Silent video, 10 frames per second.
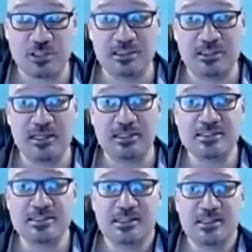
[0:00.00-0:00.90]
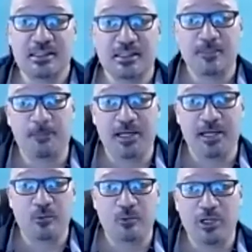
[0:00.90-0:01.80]
and that is
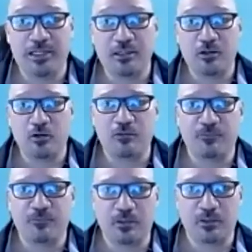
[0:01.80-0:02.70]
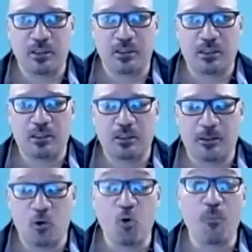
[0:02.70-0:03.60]
by way of
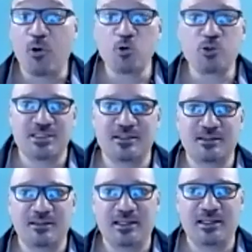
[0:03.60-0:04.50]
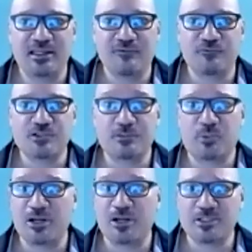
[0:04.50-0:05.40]
opposing any efforts
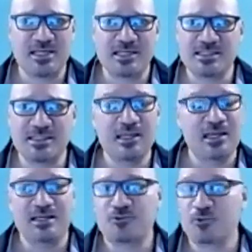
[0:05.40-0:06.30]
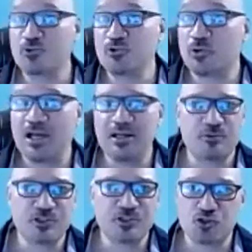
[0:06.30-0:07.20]
at privatizing. And Toronto
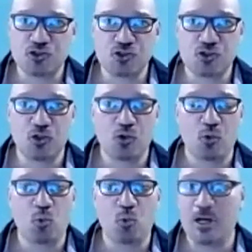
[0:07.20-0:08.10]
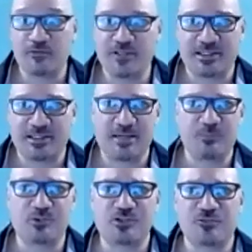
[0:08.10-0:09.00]
Hydro is just one of the
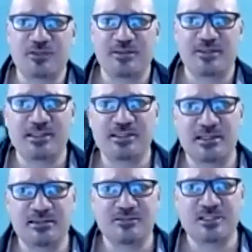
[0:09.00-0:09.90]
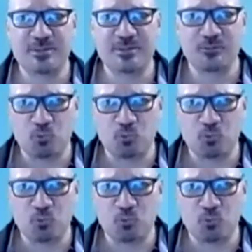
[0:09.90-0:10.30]
examples of the things that there's been